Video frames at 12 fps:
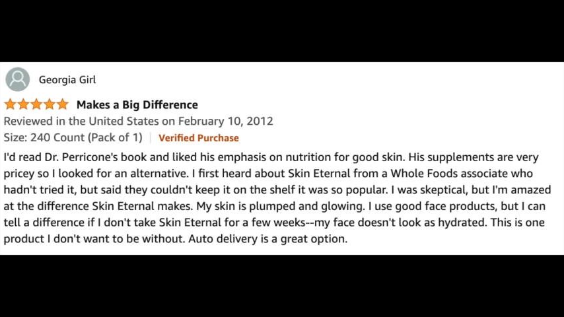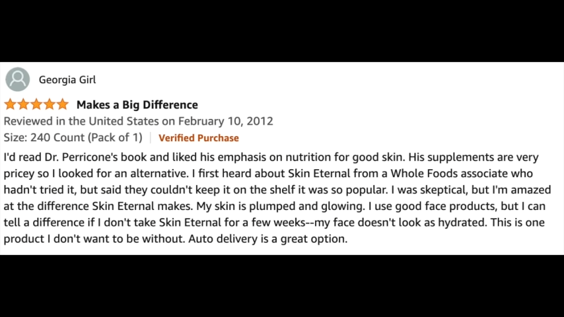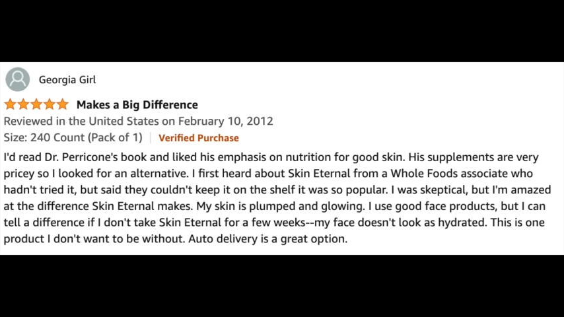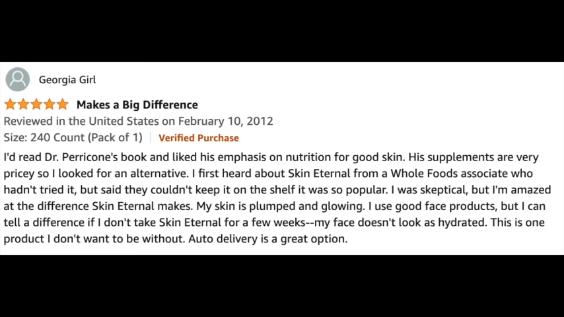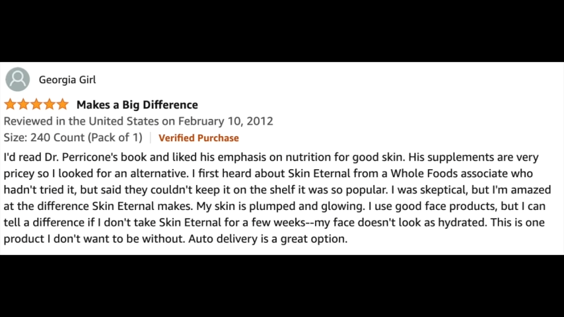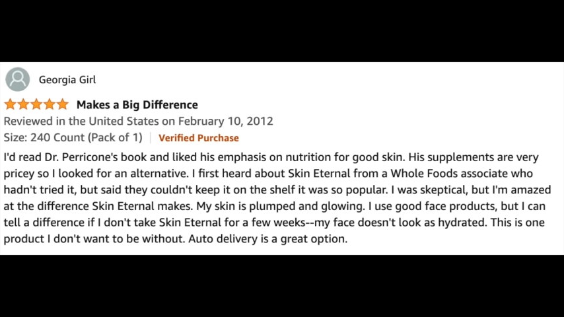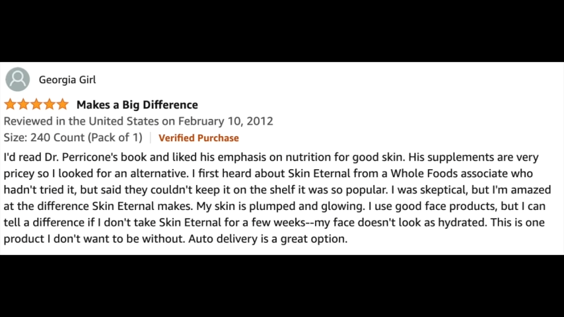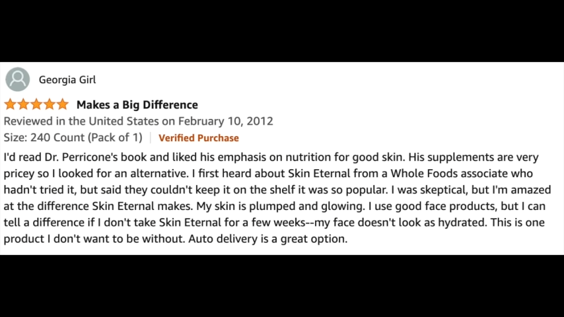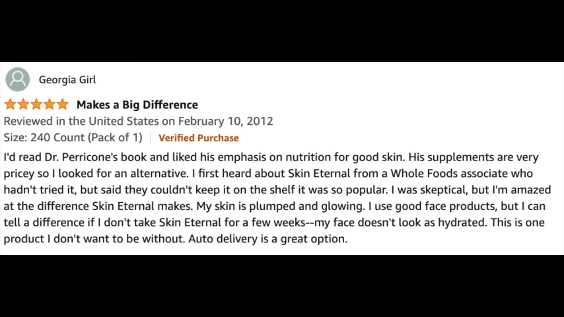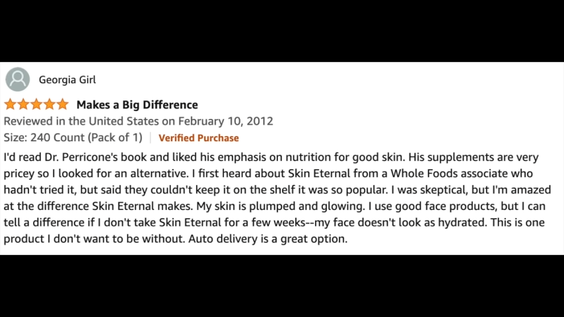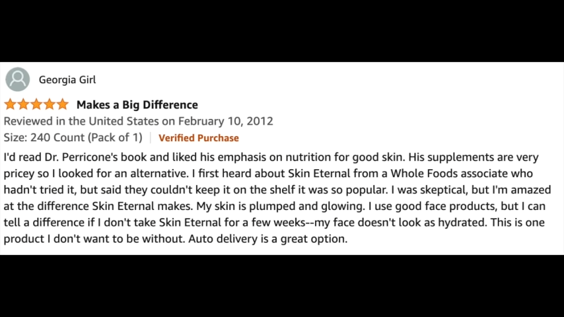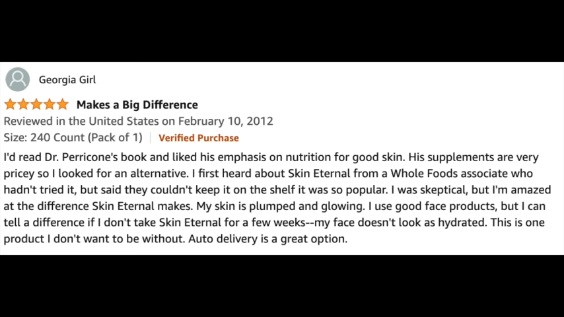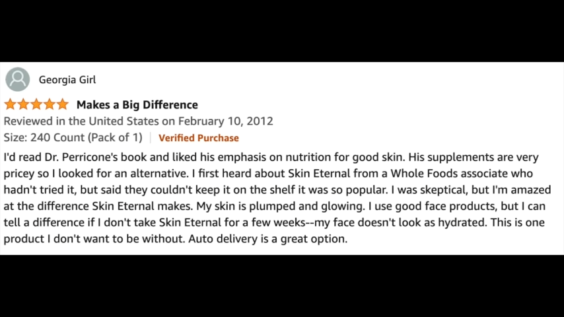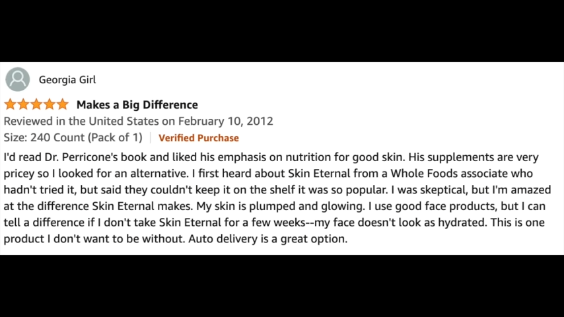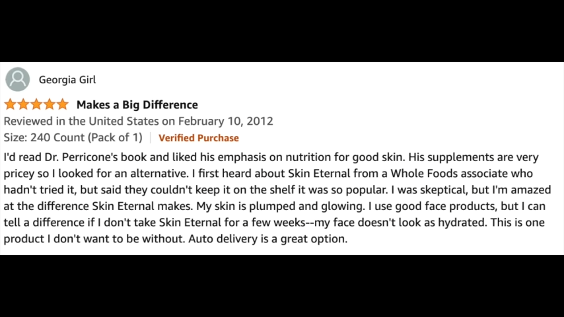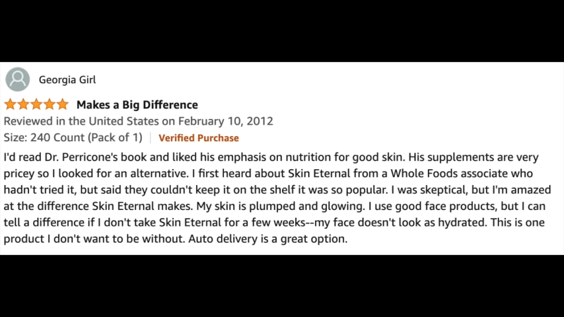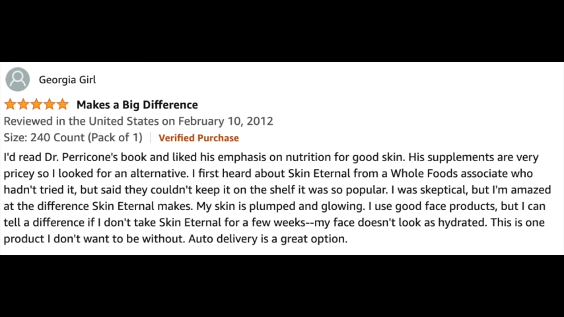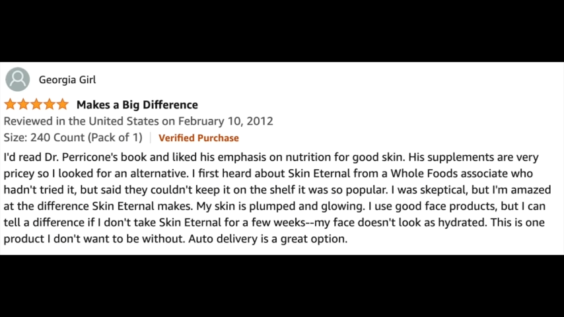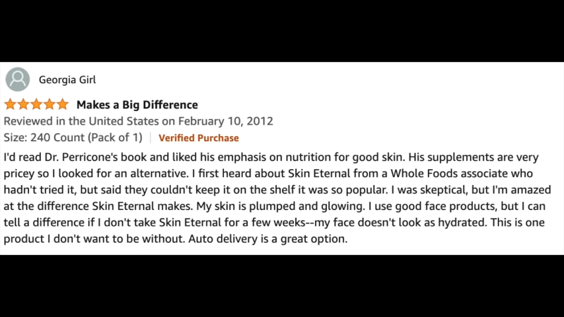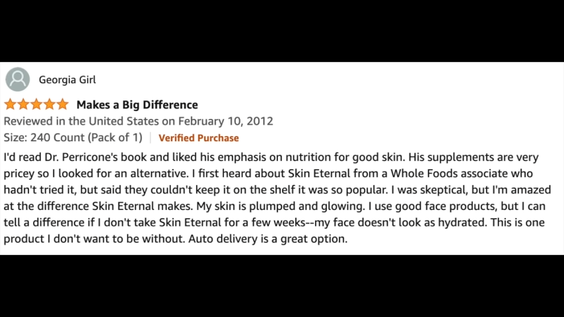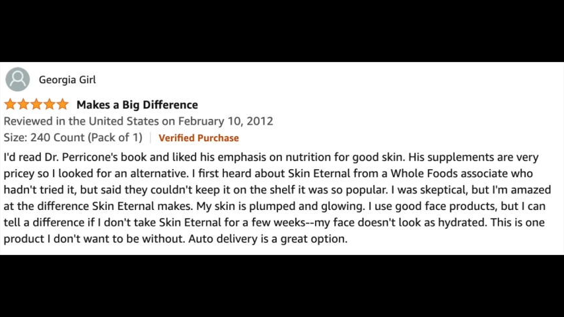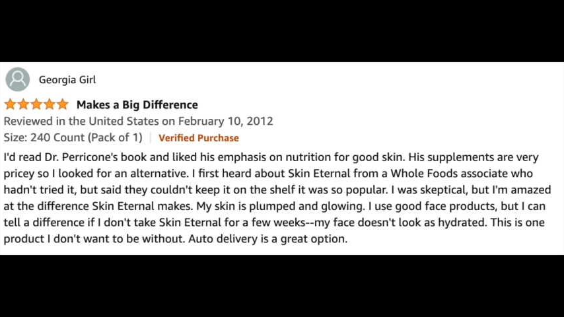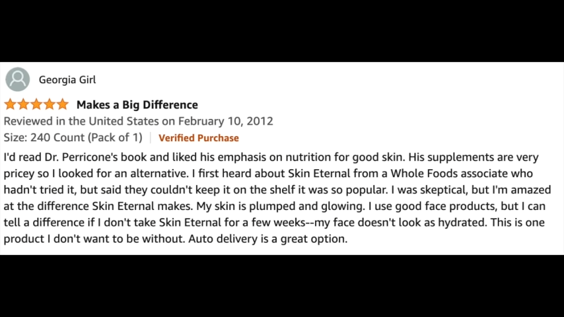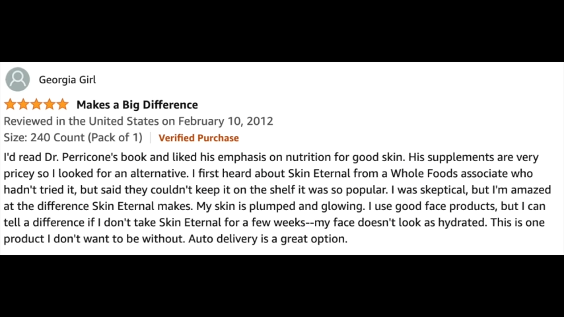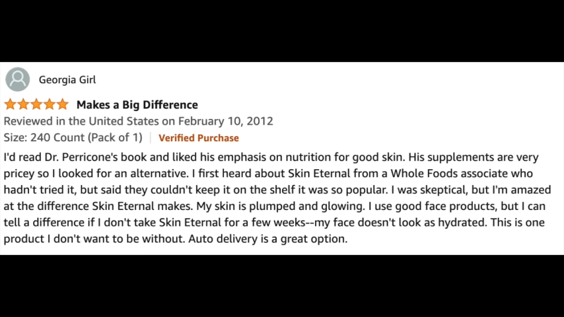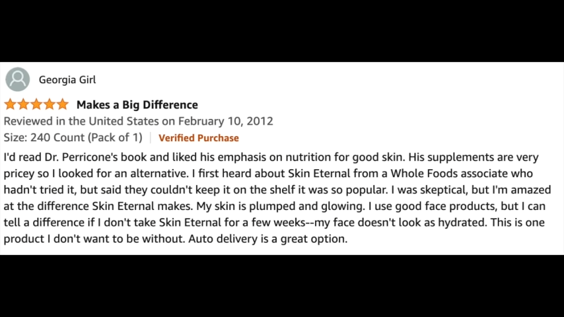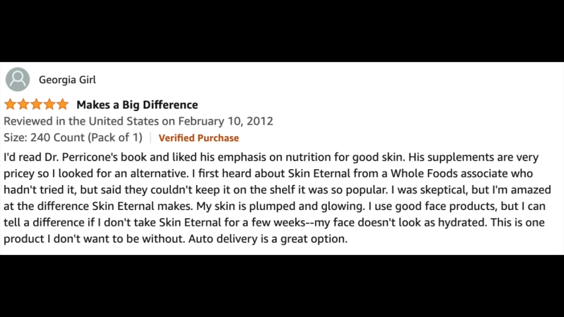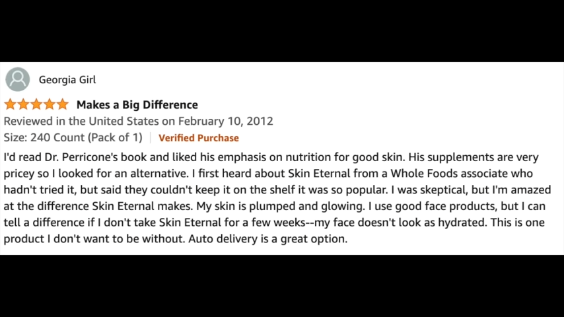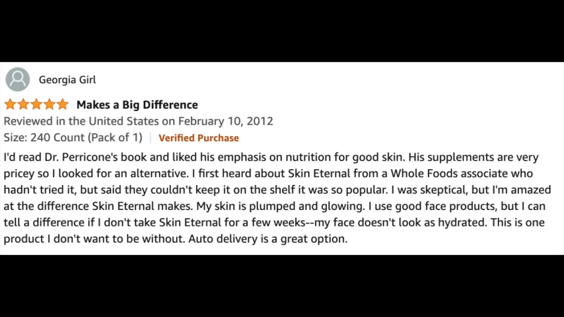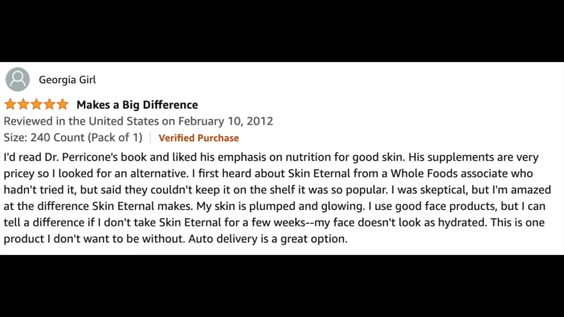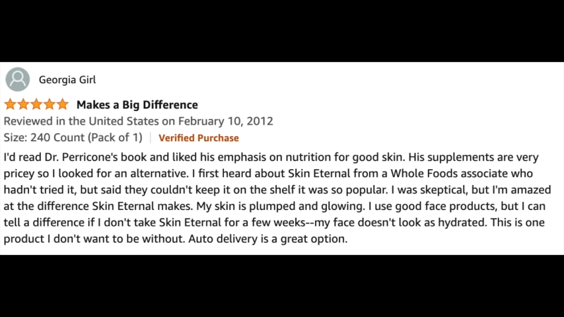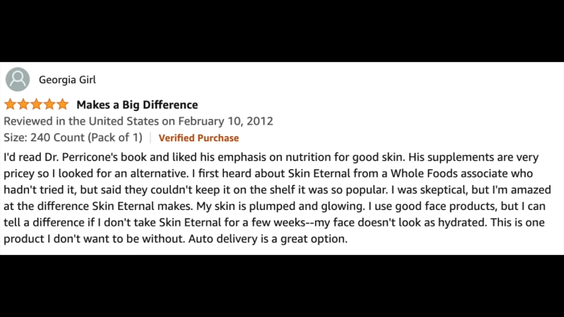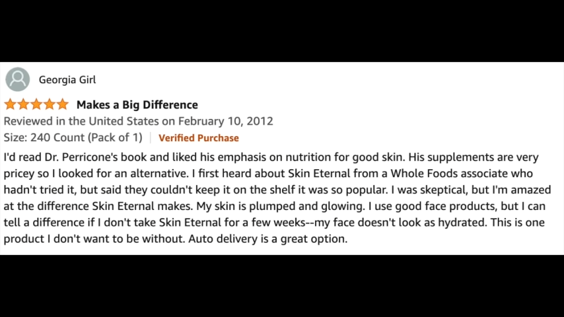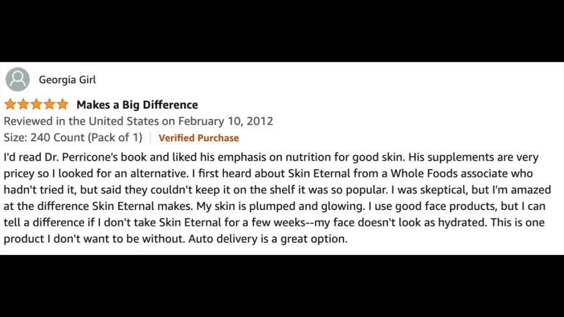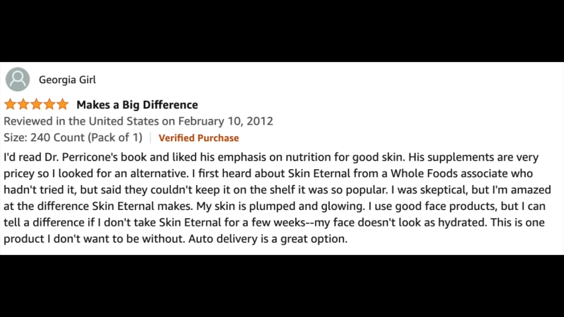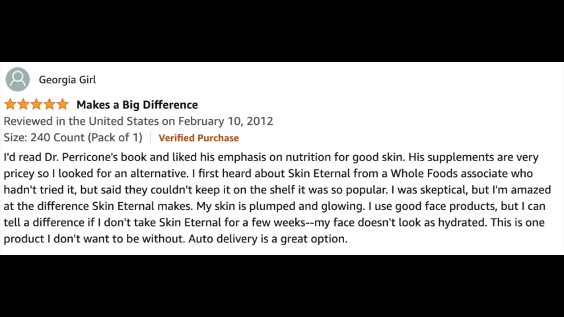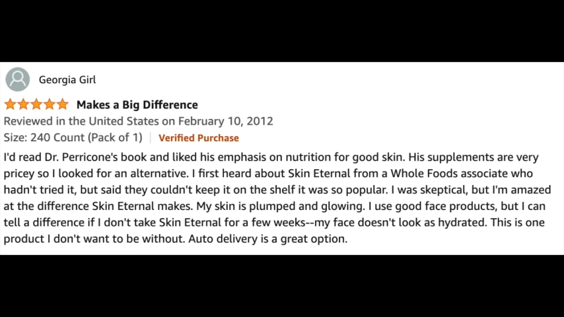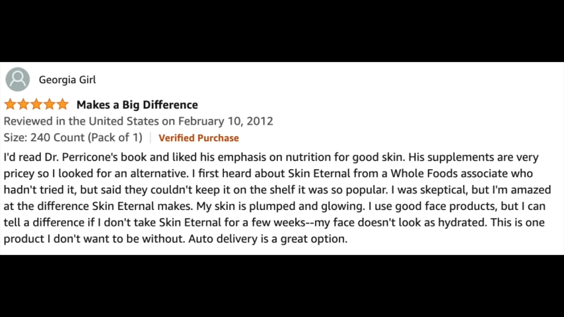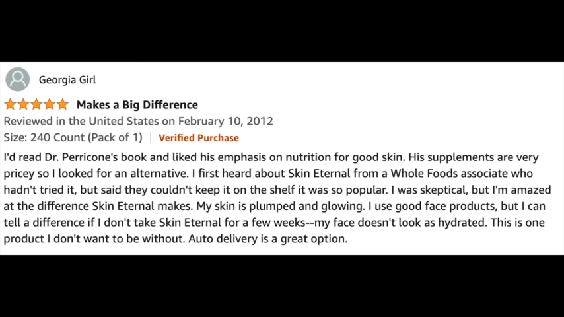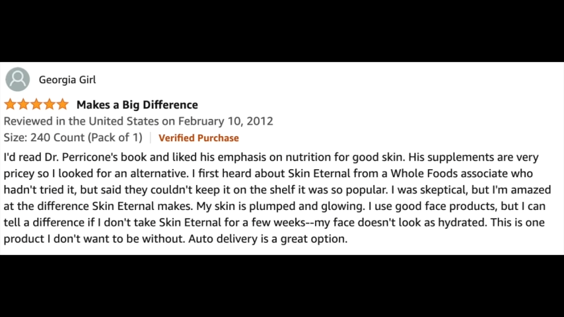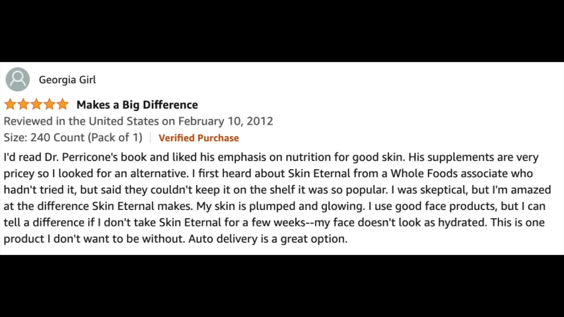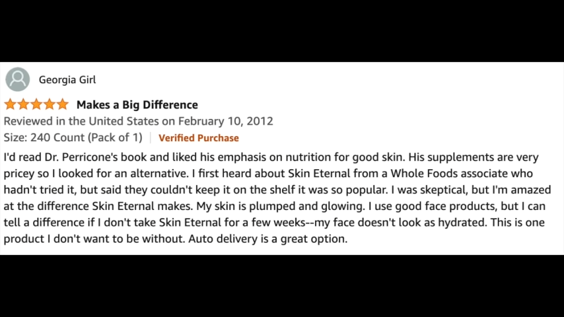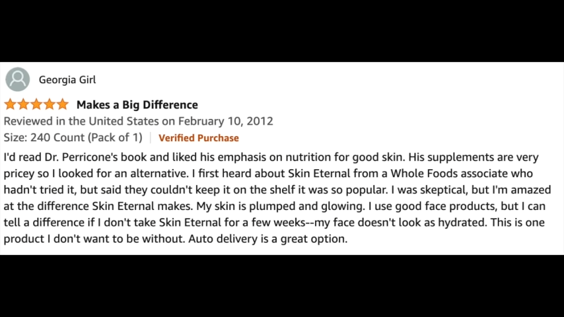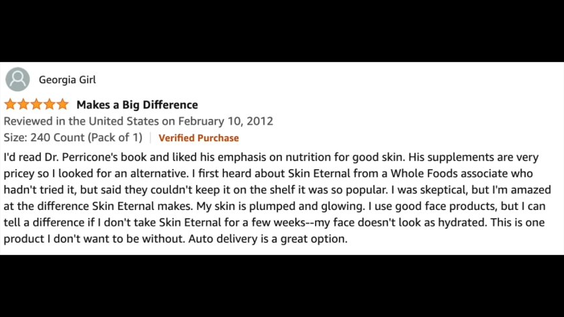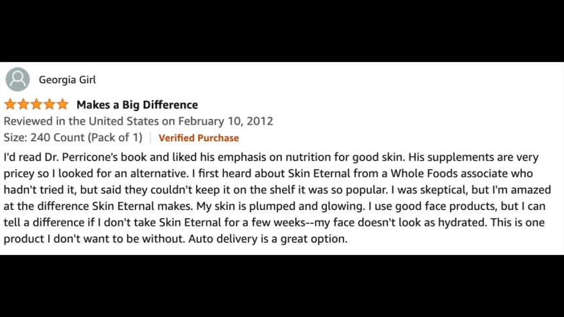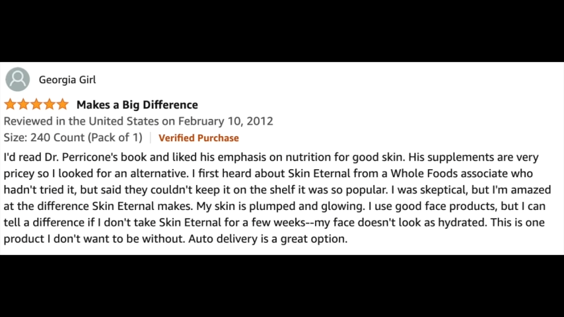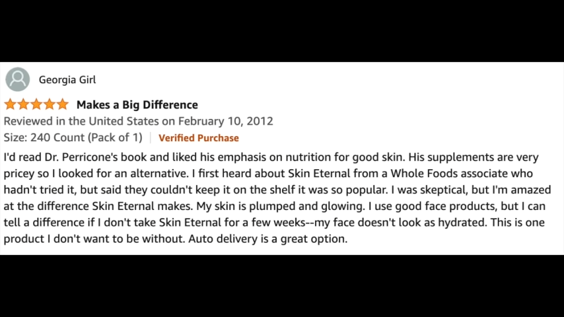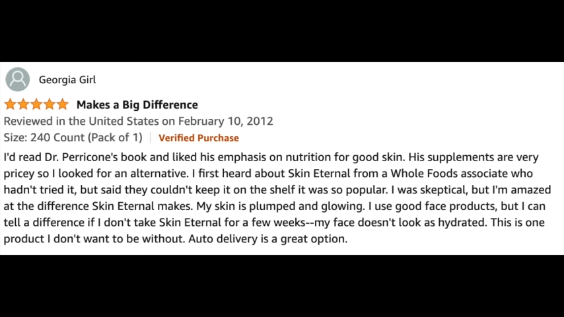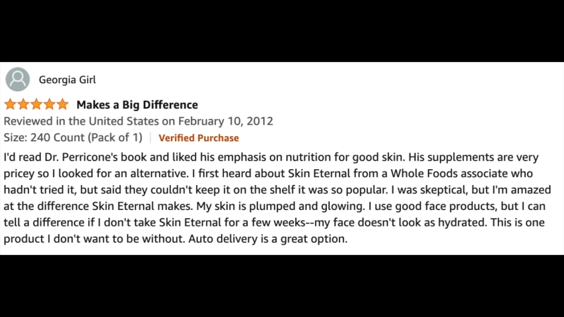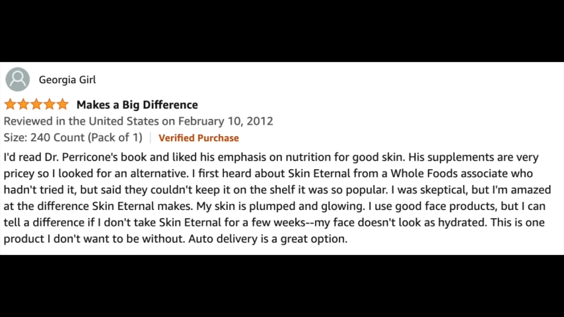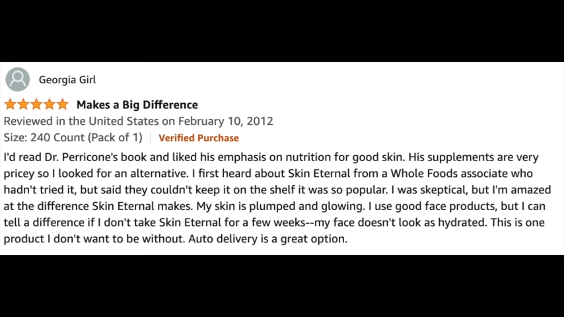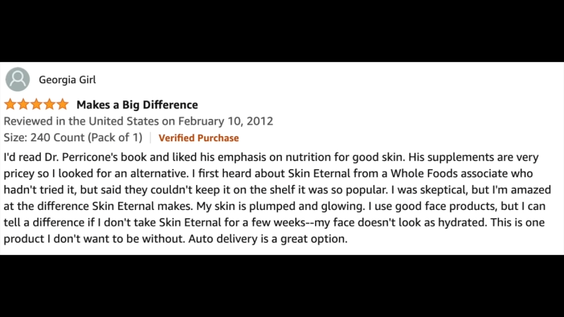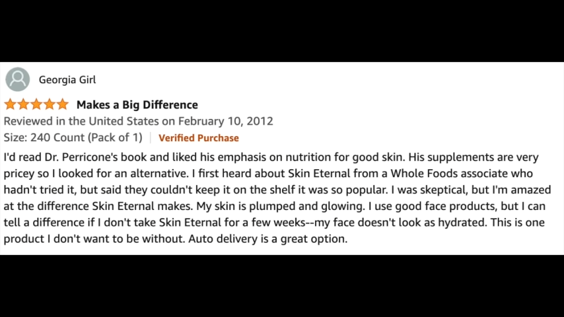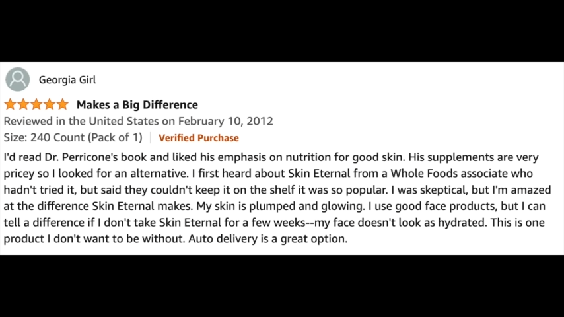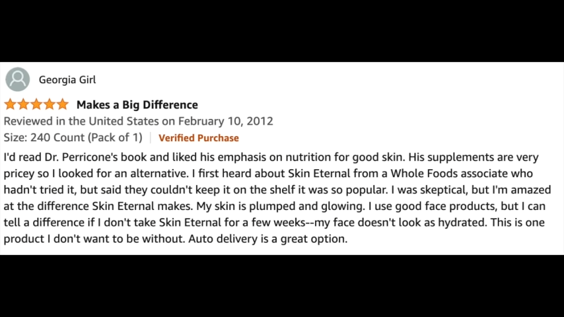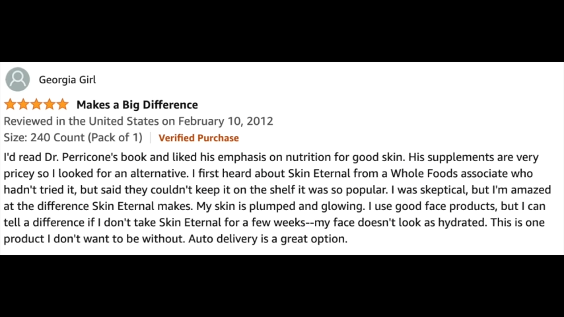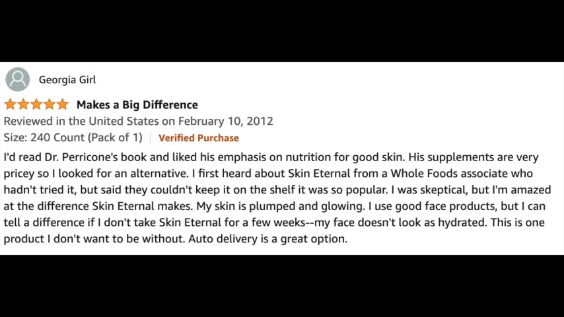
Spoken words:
Nobody's mouth can be seen.